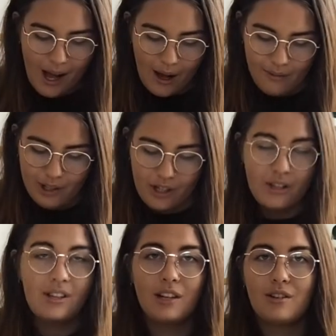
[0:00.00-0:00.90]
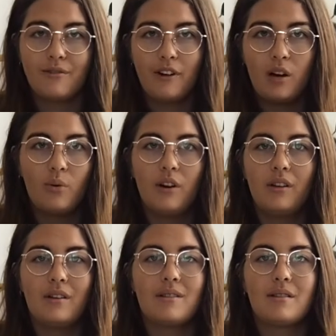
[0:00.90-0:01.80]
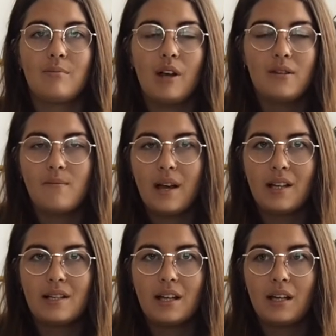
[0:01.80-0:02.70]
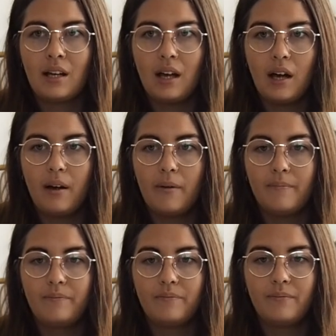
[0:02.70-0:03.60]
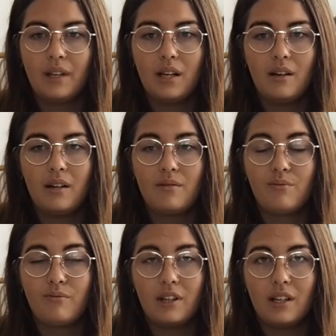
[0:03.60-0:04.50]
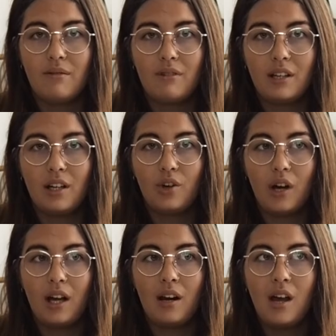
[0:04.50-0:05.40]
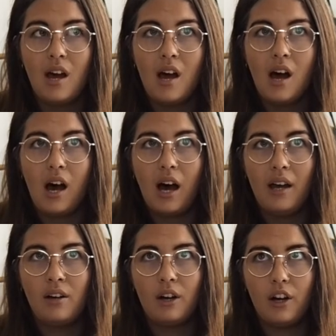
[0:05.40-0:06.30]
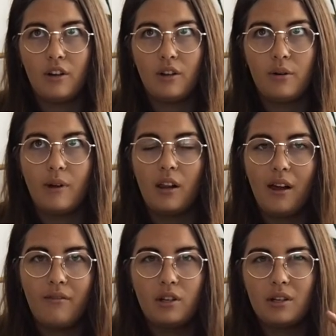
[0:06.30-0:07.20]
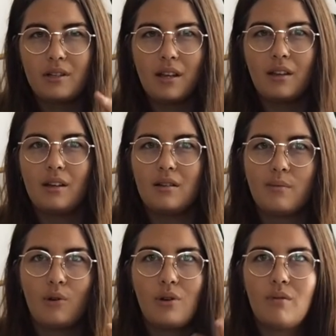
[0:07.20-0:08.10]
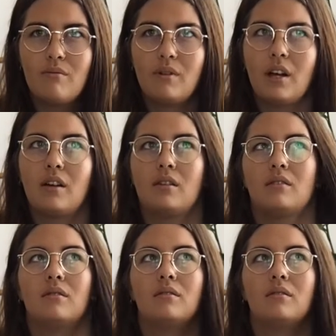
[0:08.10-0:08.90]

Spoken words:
It's just such a fun oil. It smells amazing. It is really, really great. I had heard a lot about lavender because I think it's more like